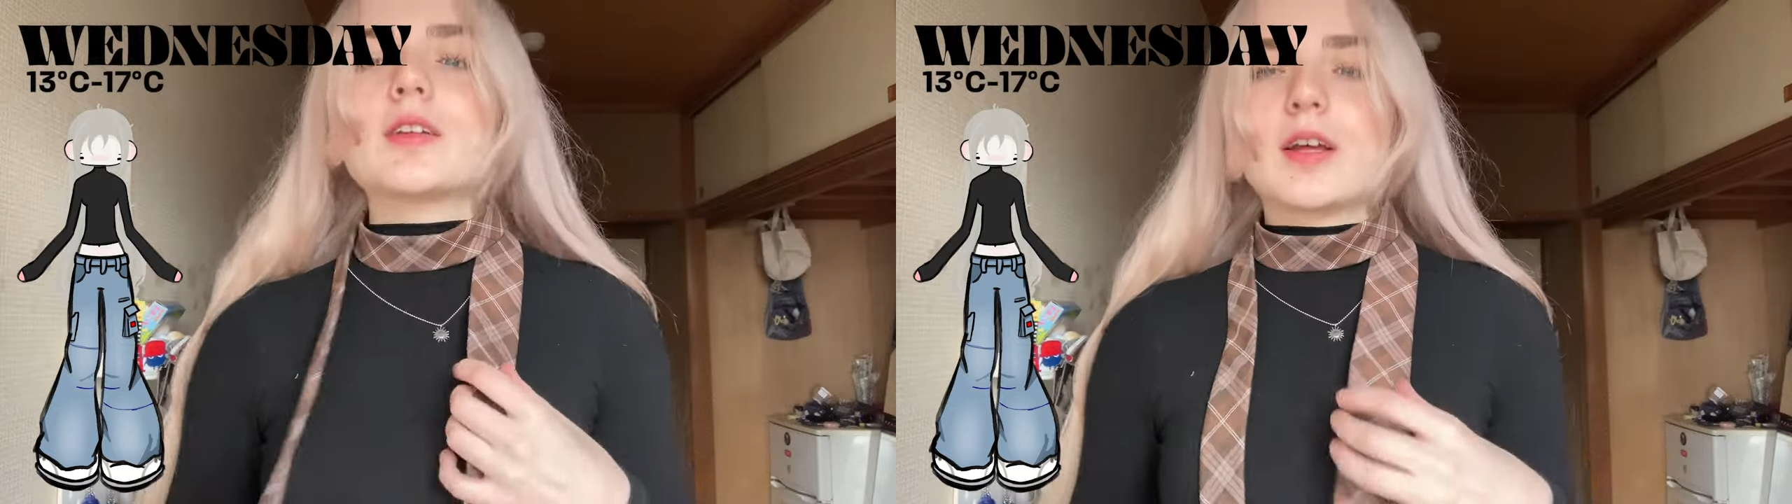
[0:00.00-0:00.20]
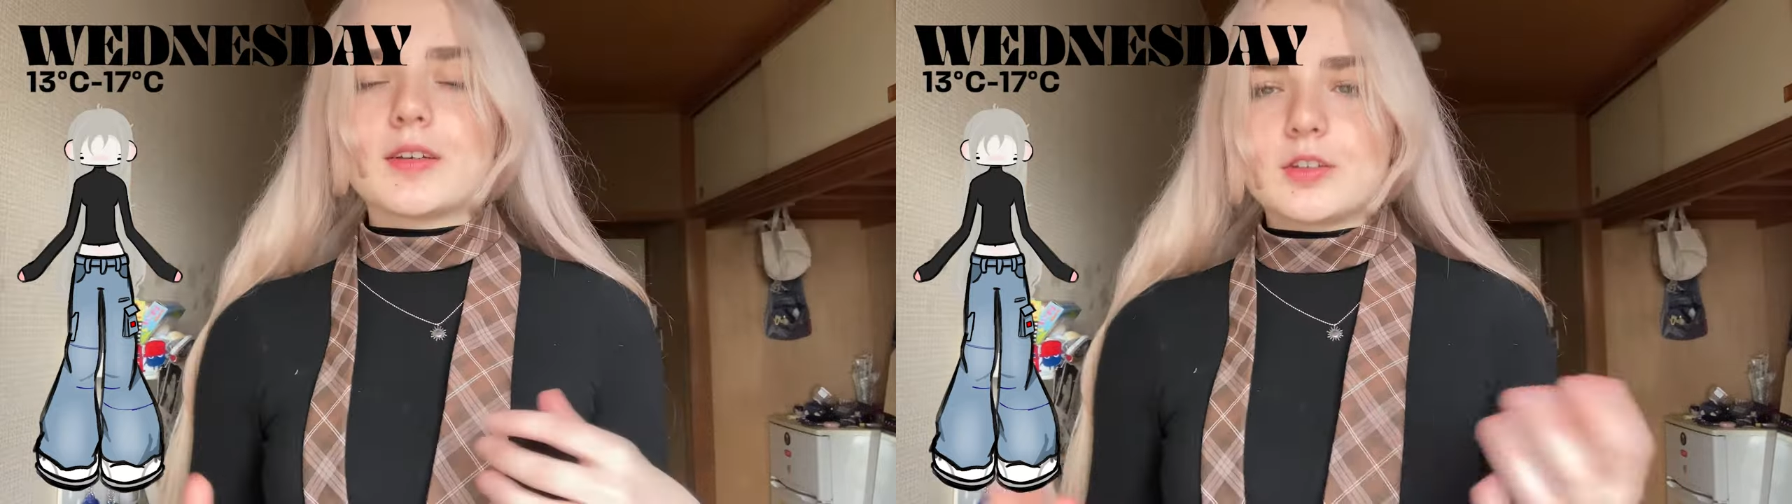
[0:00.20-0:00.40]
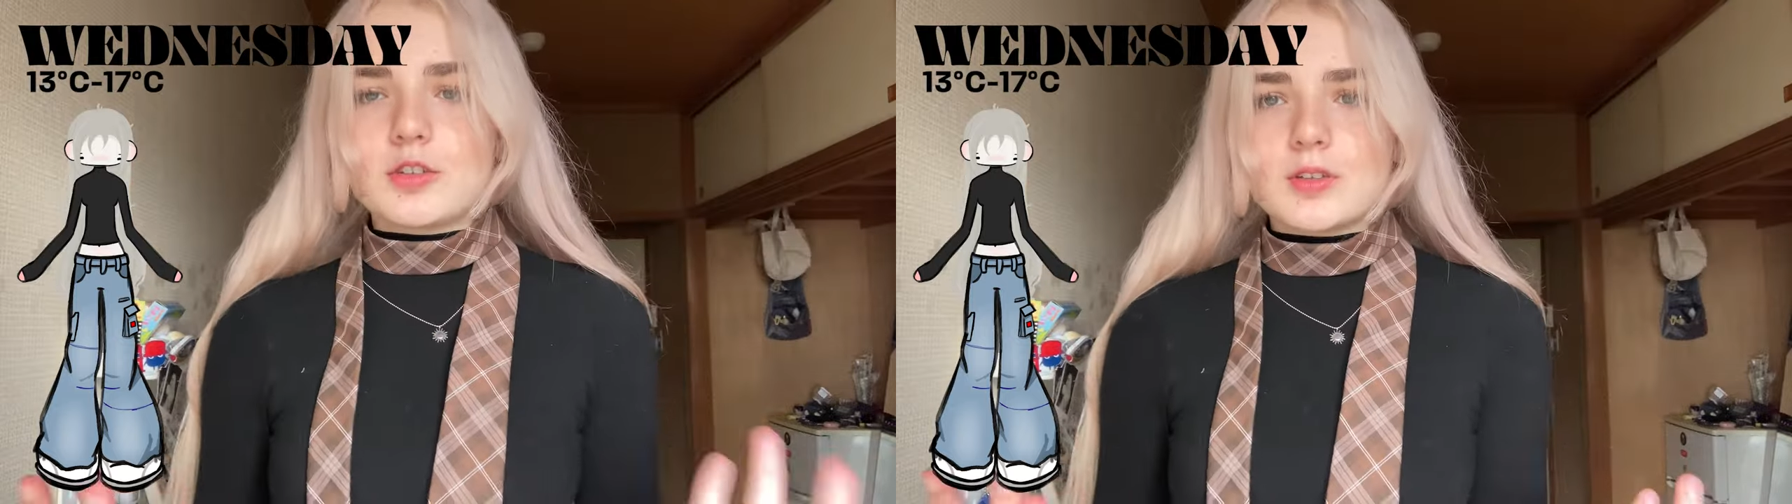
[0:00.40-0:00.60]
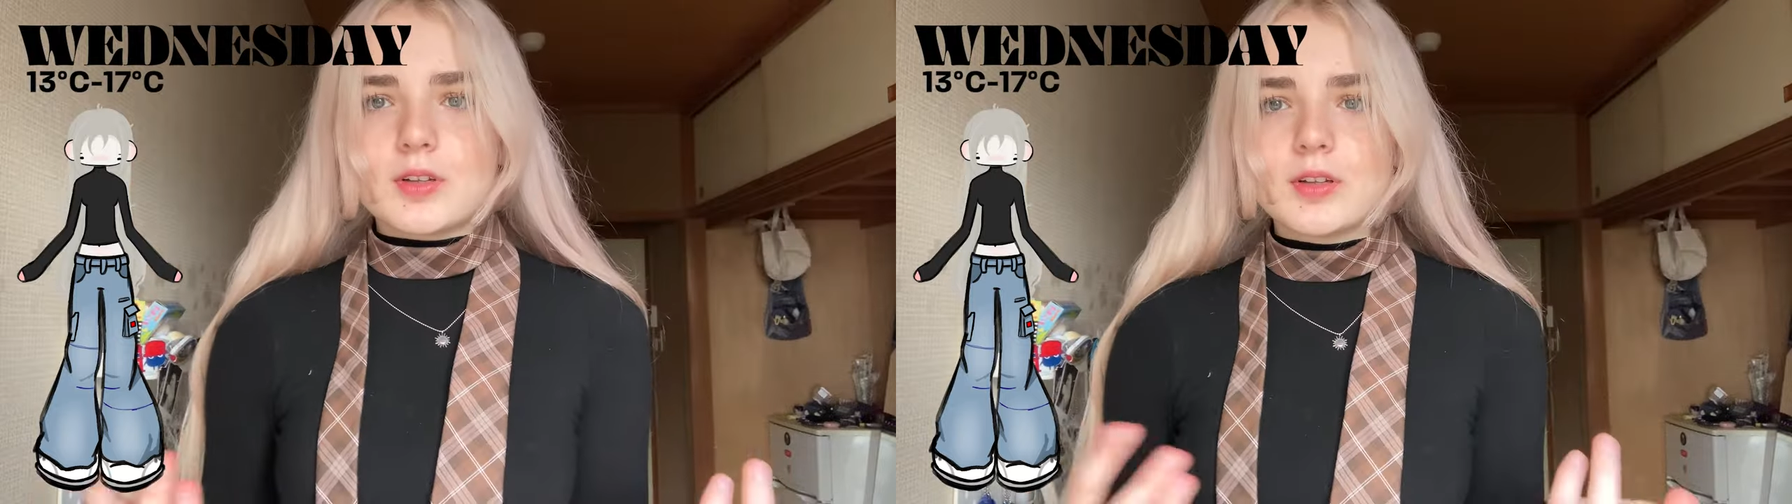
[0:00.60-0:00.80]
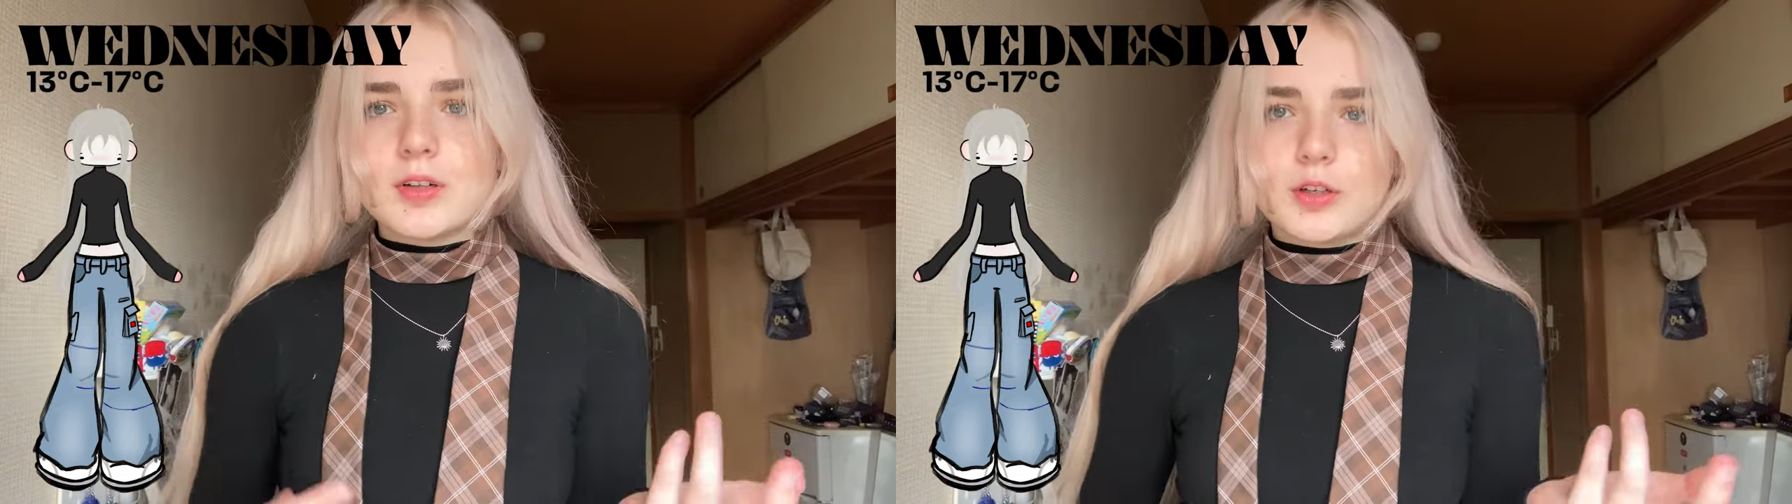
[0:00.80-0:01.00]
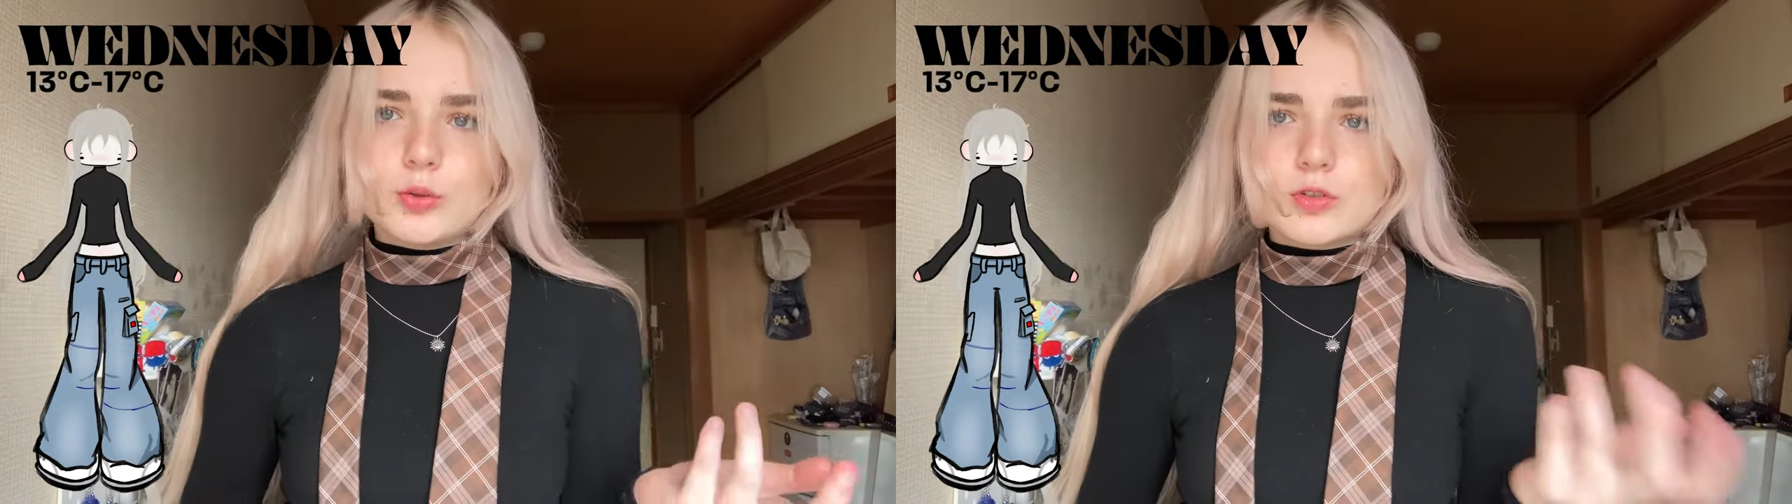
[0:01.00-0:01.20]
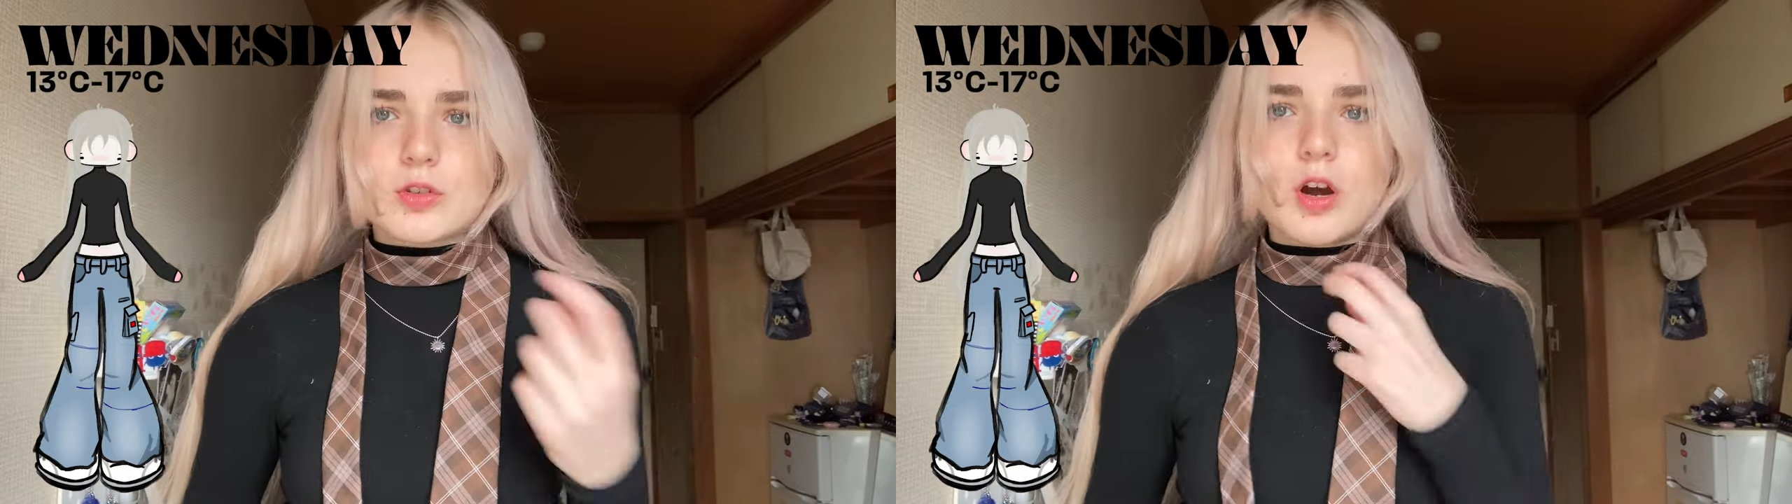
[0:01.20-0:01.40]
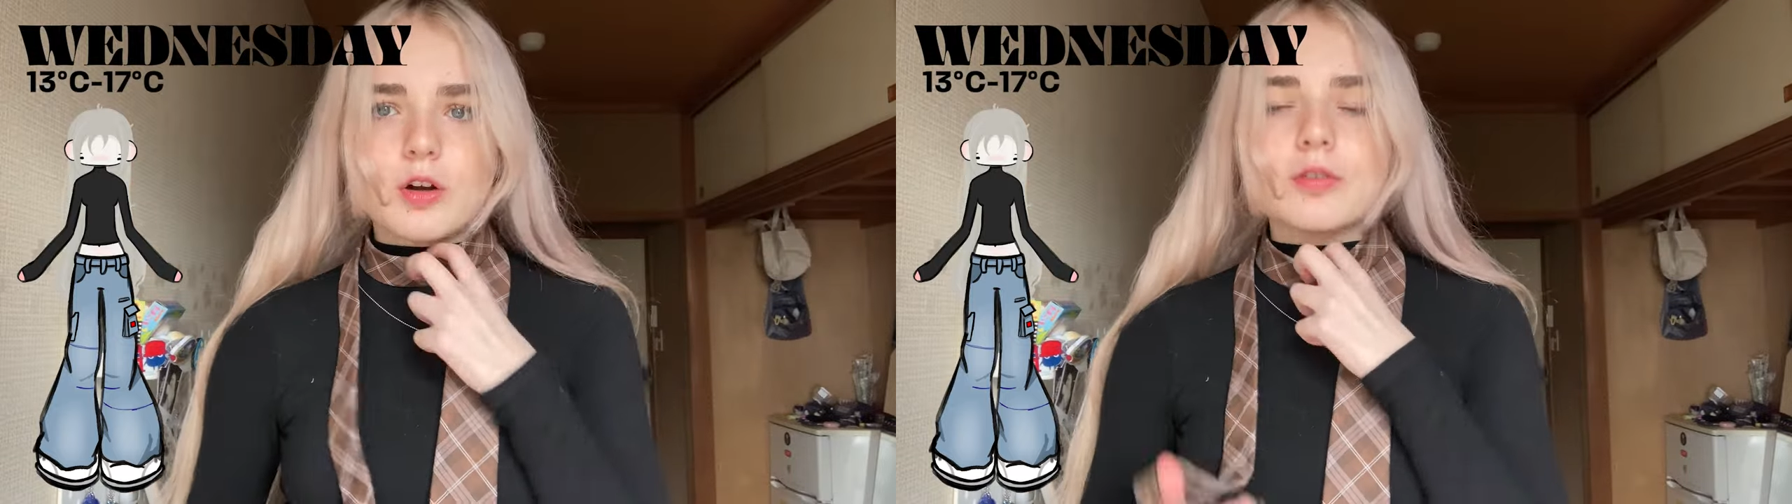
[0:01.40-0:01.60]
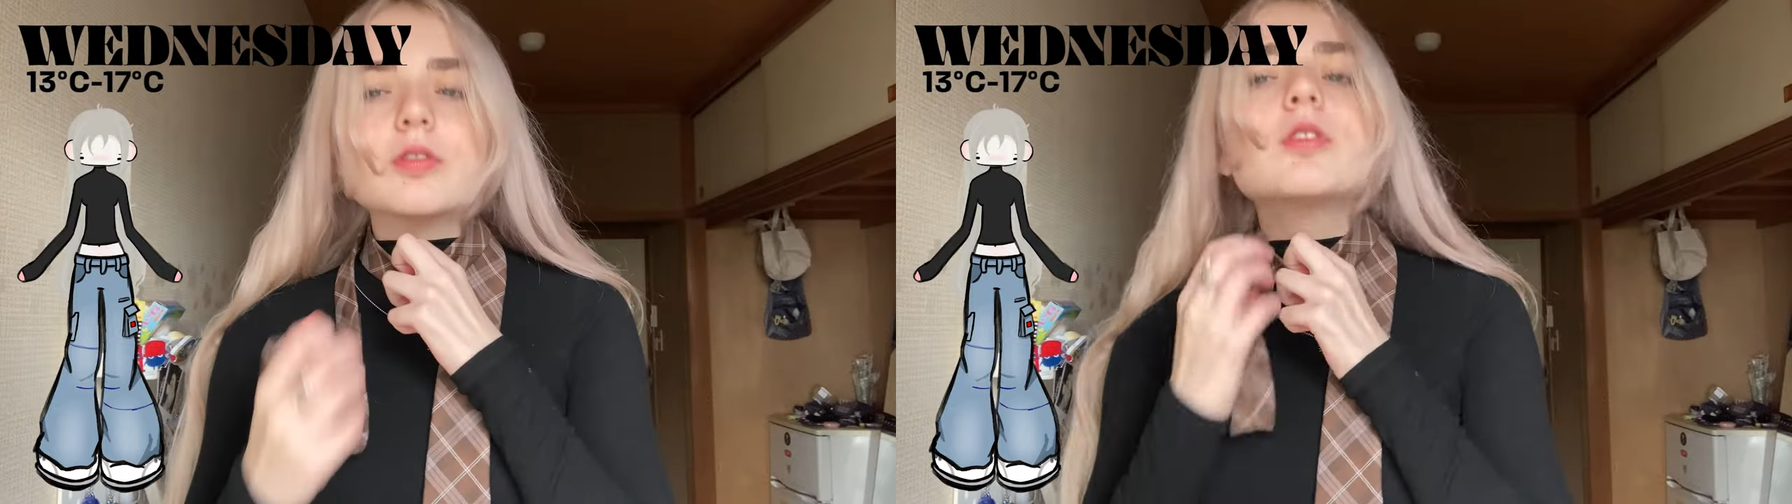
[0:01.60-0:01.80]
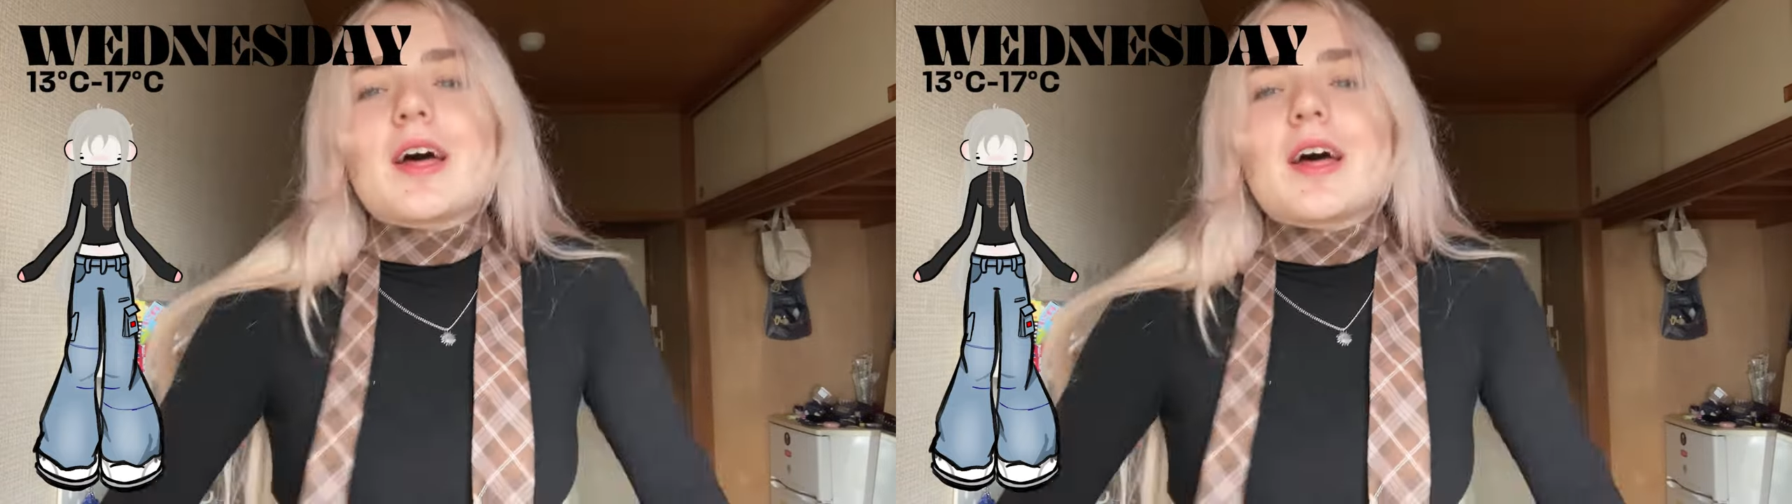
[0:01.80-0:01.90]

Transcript: like just a little cute scarf.